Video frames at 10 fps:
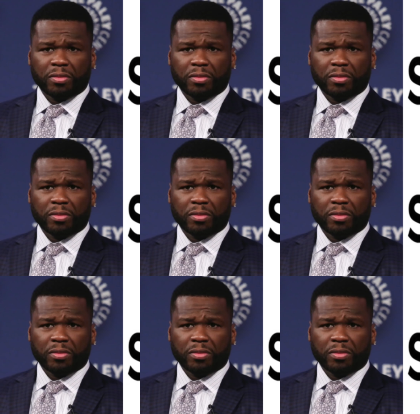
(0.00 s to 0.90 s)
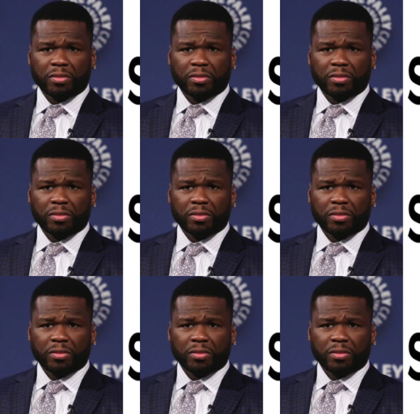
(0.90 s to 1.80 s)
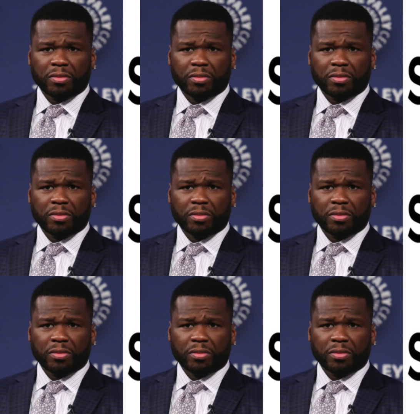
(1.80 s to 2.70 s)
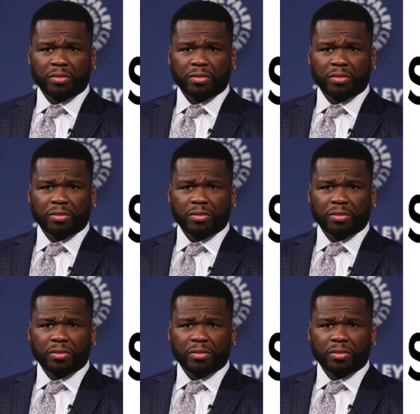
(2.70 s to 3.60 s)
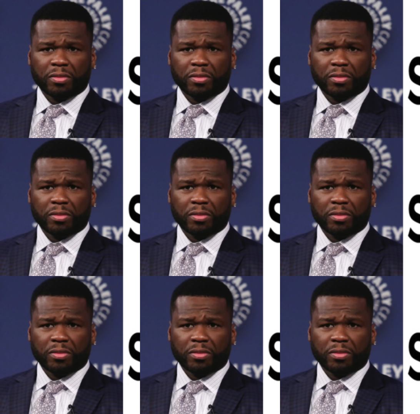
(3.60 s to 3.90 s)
(no lip movement)